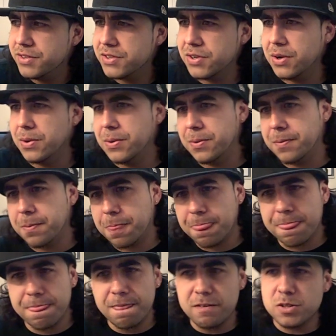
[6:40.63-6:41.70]
So
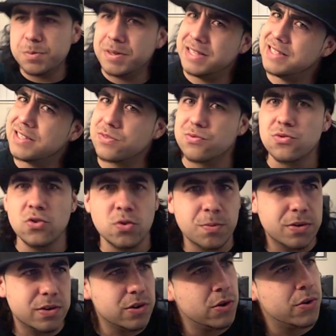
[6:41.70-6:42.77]
there's been this
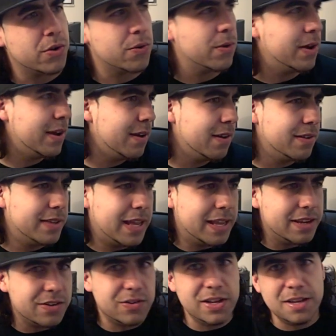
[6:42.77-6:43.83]
rumor going around
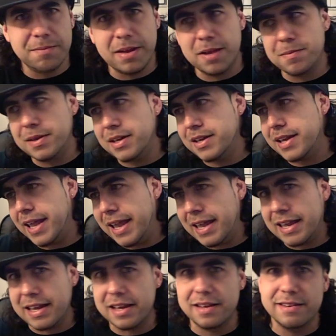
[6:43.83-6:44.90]
that, you know, he may be
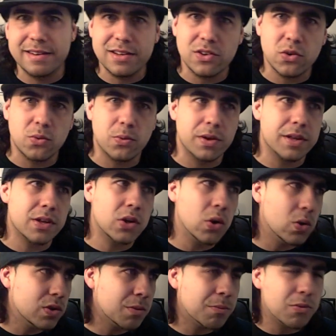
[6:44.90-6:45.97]
inking a deal with
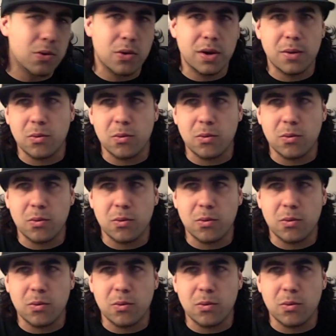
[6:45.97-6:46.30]
Golden Boy,